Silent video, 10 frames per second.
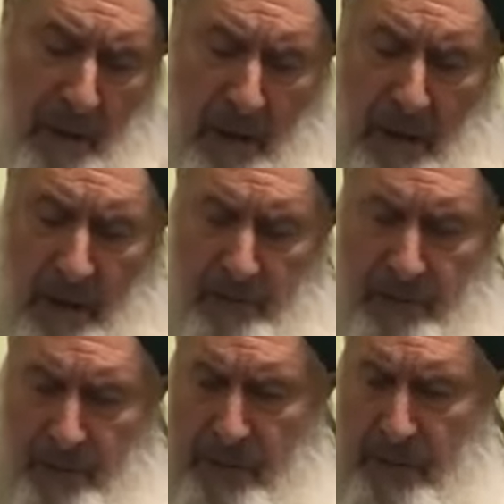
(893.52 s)
Our
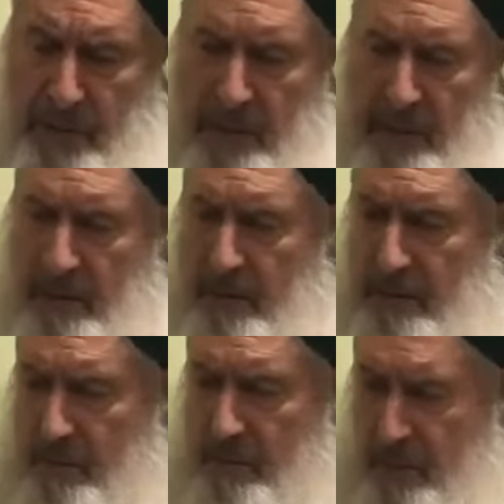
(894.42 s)
journey is
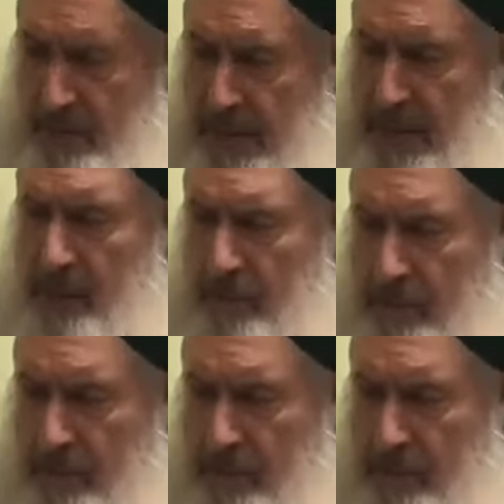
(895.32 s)
to that house,